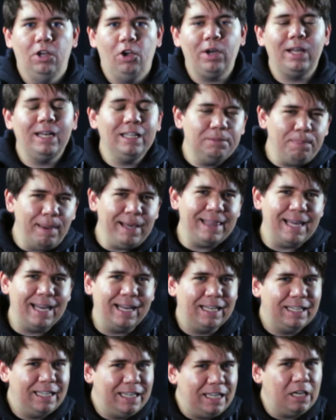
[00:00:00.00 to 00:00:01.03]
Okay, let's make that
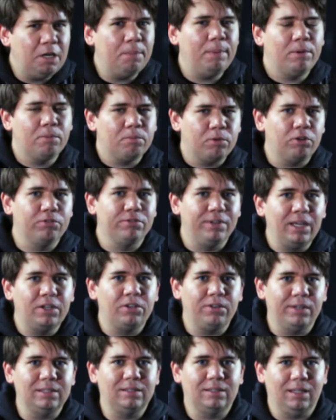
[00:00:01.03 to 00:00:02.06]
a little bit more
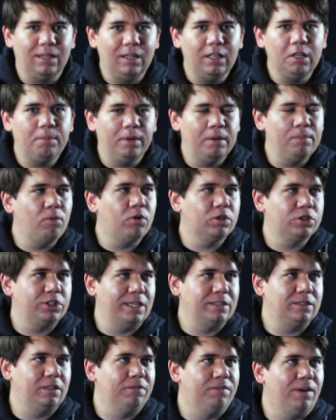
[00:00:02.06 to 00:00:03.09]
rigorous, a little bit more
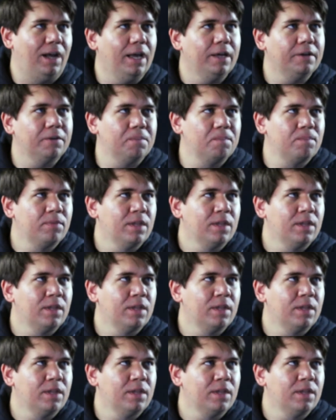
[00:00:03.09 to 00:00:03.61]
justified.